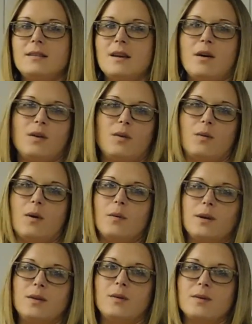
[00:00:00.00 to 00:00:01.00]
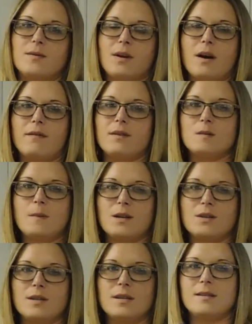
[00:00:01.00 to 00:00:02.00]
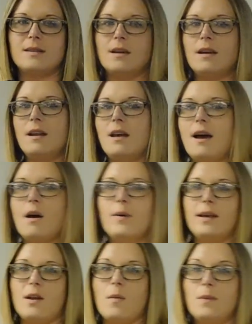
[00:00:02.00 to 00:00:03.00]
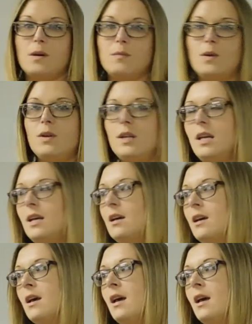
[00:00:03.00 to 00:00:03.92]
tell you what we do as recovery specialists and how we can help the community.